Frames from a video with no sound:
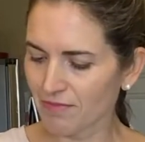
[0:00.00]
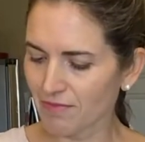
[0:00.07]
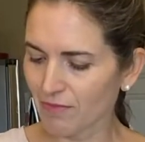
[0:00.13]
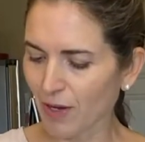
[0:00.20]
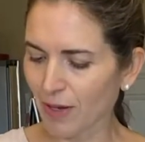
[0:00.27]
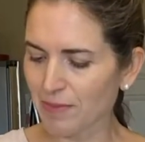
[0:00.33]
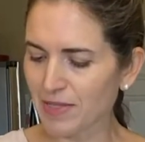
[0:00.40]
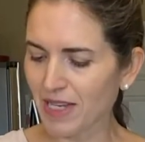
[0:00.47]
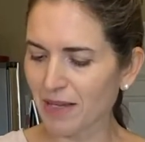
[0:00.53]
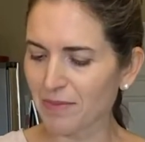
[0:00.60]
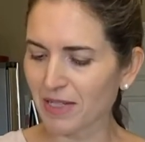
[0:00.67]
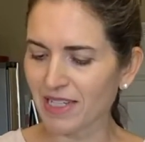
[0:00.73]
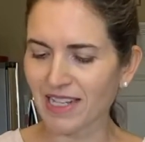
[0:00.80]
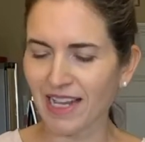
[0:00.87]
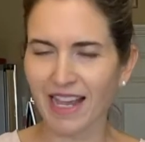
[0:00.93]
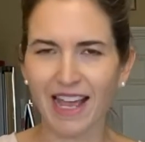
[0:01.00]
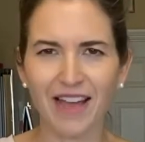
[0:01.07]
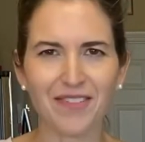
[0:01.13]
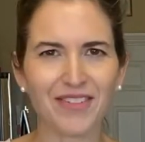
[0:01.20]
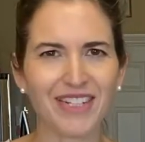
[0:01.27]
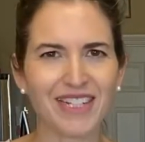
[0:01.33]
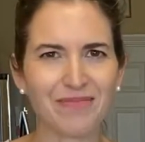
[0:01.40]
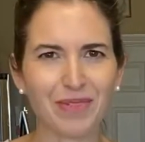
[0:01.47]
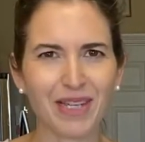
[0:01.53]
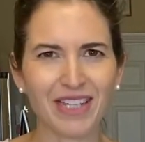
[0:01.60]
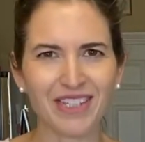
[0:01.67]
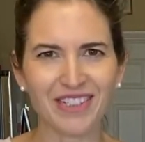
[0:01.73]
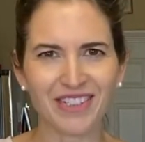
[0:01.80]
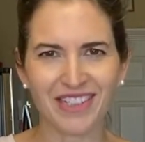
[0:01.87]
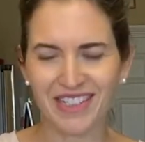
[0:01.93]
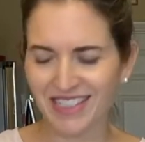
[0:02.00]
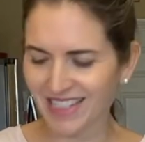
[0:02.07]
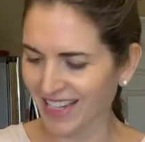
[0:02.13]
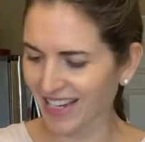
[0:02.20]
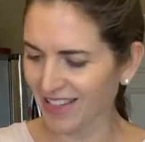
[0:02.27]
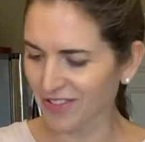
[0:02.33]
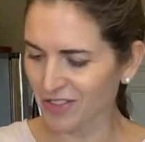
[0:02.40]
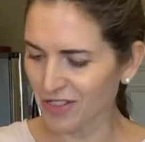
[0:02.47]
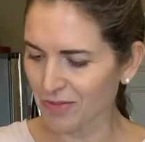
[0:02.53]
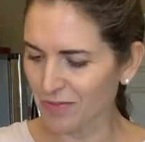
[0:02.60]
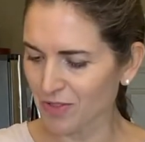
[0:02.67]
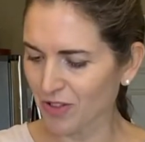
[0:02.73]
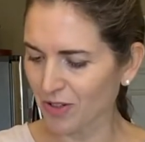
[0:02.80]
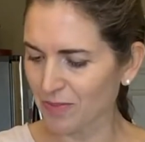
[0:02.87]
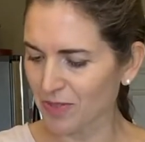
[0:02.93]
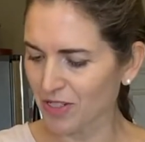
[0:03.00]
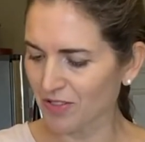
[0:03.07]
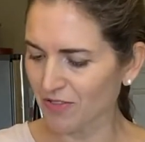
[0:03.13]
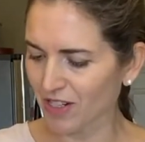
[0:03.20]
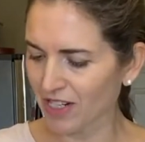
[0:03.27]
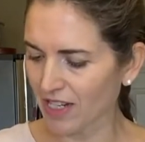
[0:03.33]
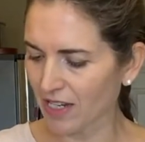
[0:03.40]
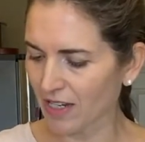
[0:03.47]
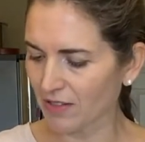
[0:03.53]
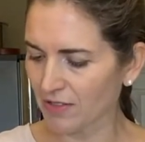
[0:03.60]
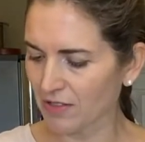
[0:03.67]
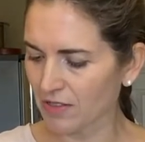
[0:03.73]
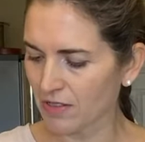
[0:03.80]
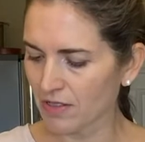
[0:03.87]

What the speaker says: website because I have it in my Cooking Together subscription right now.